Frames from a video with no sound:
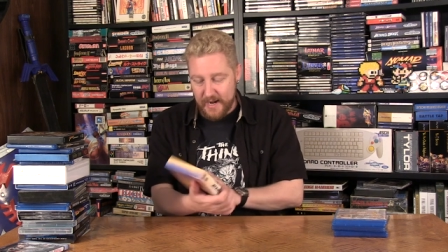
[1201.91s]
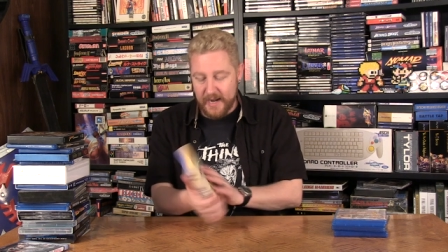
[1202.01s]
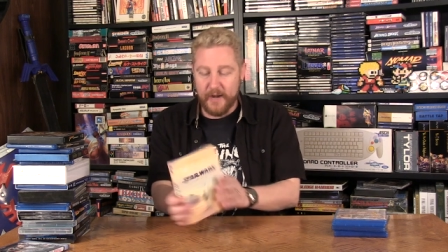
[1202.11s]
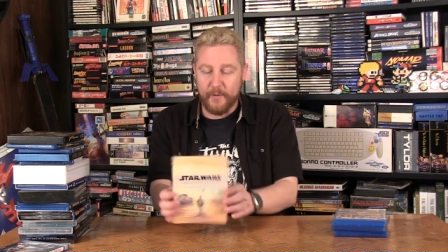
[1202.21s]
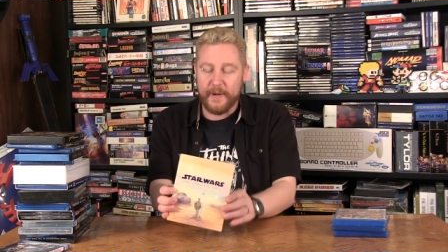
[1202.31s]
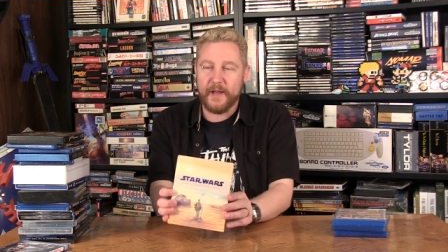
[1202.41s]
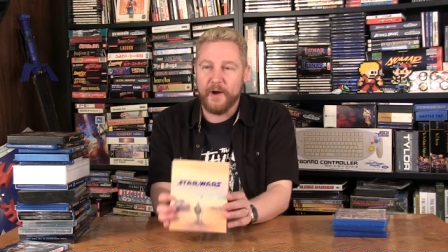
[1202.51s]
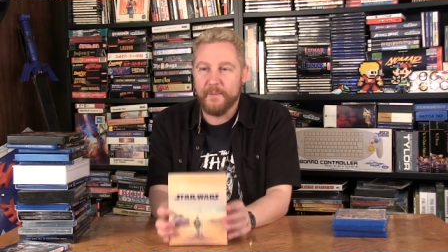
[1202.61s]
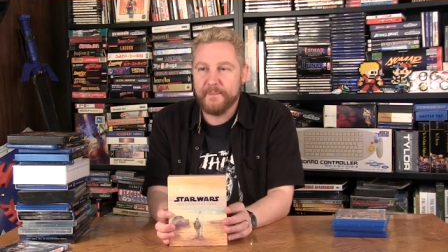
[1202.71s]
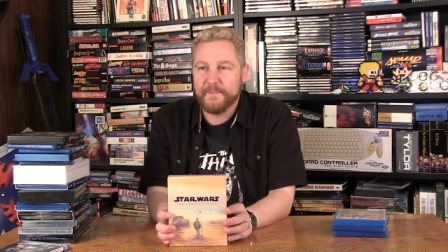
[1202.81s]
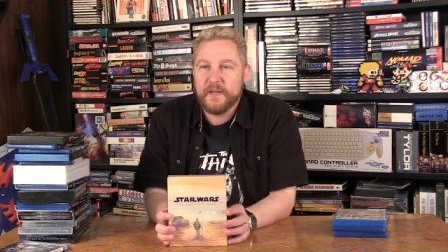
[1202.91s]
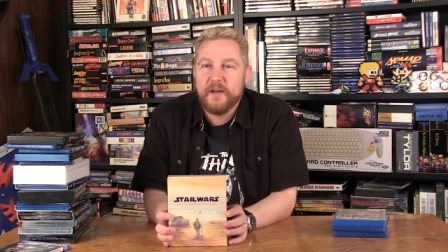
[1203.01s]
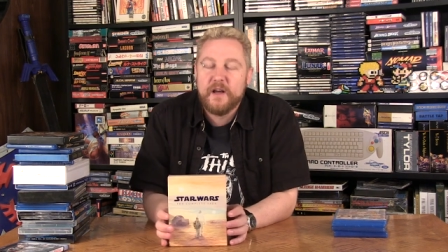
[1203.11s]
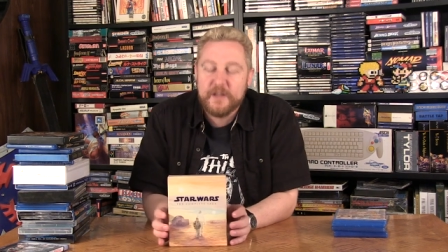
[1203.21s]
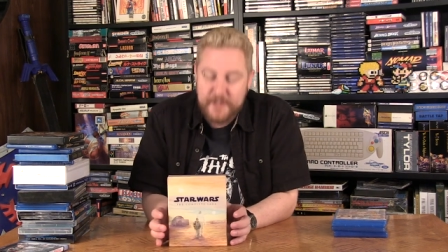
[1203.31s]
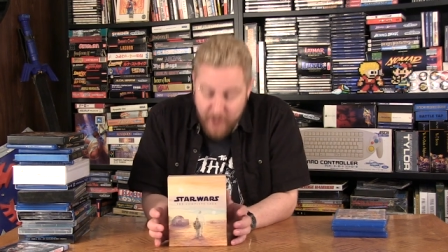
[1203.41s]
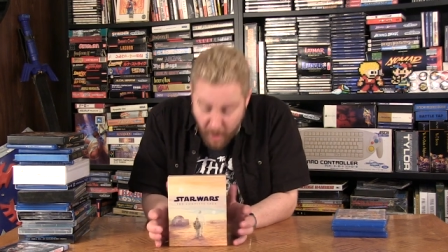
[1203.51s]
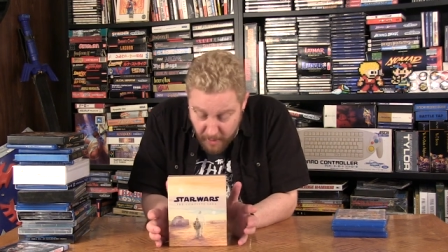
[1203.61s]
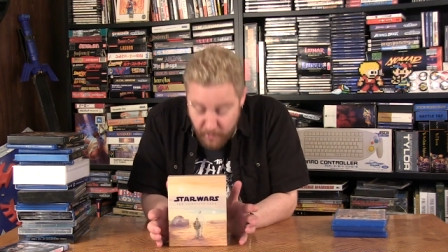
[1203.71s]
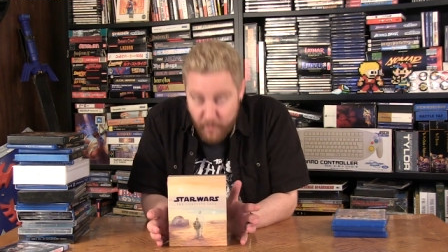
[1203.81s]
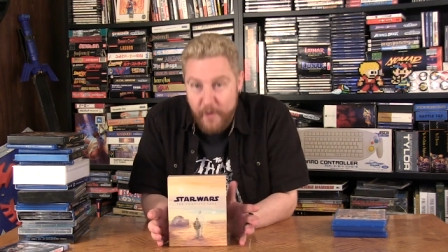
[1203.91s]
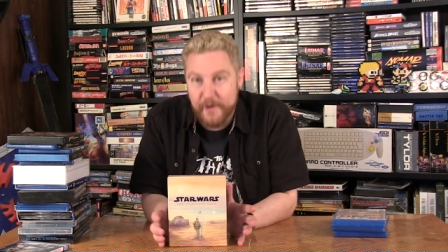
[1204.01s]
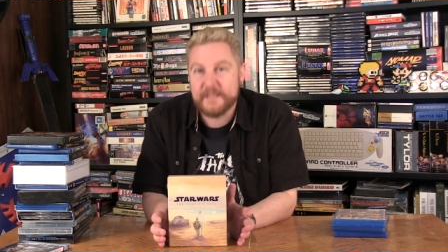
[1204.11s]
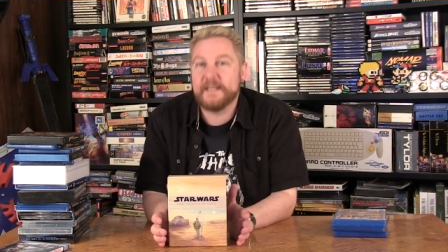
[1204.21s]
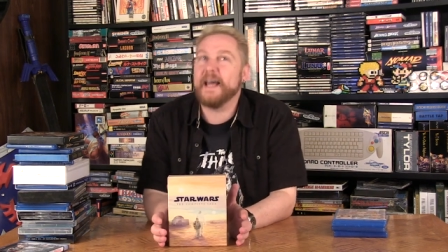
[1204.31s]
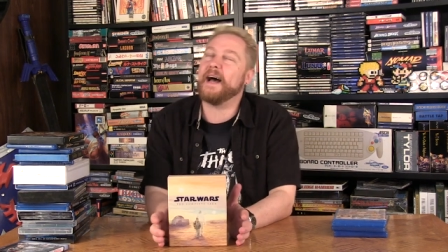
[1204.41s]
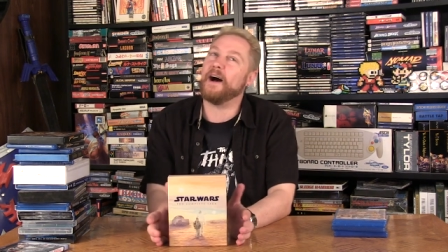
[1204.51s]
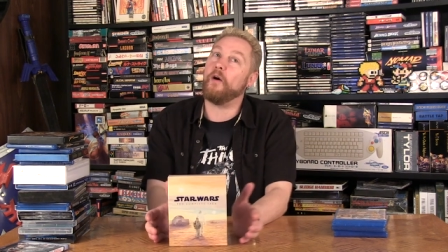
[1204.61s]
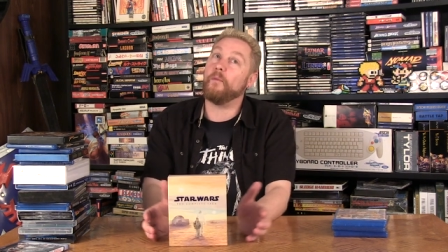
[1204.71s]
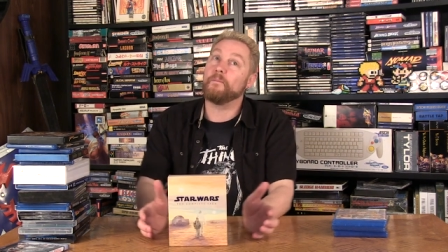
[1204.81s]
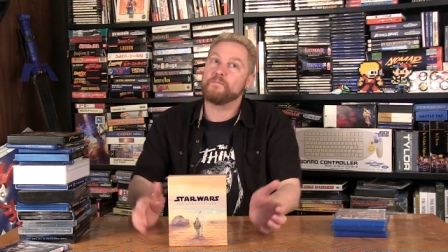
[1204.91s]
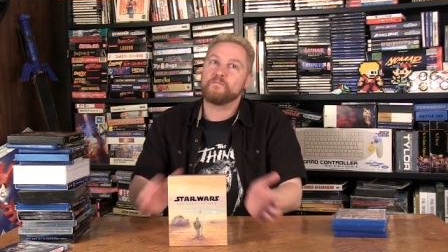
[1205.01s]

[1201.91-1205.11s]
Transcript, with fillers: Here we go. Star Wars. Now,